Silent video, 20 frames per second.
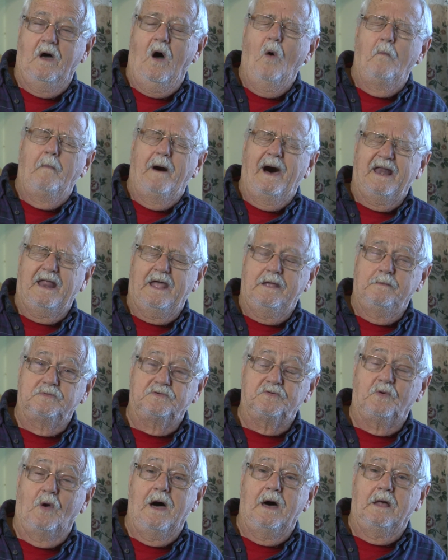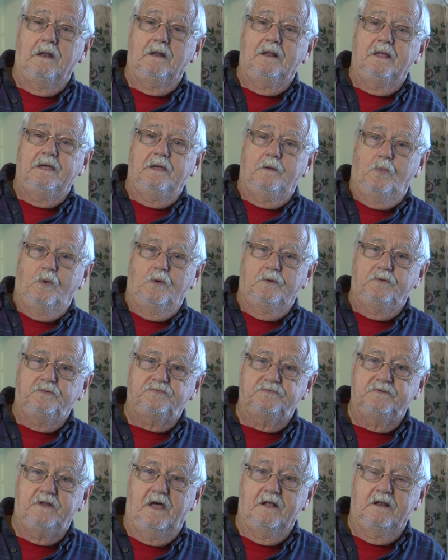Oh, my name is Ronald Edwards,
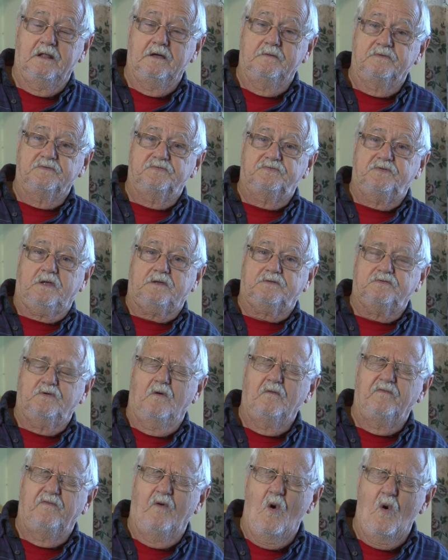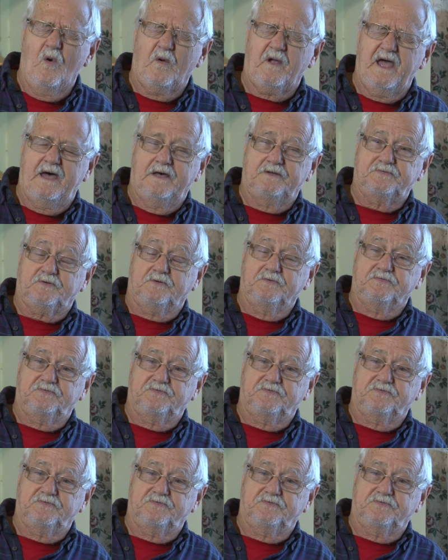and I live at 604 Gaskill